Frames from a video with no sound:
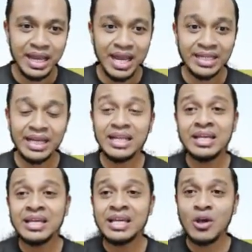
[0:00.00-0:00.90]
And
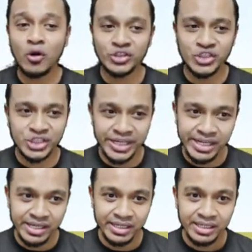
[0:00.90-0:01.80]
then he or
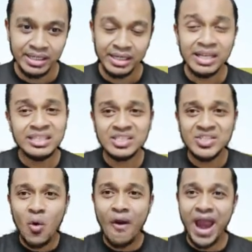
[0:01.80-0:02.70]
she is
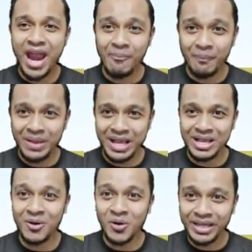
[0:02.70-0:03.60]
so
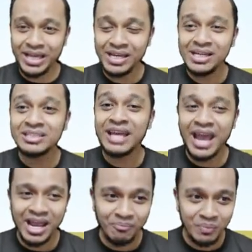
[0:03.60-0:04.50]
happy. Okay,
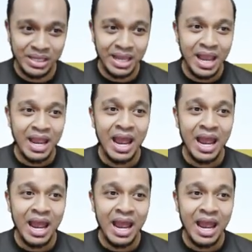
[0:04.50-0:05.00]
happy.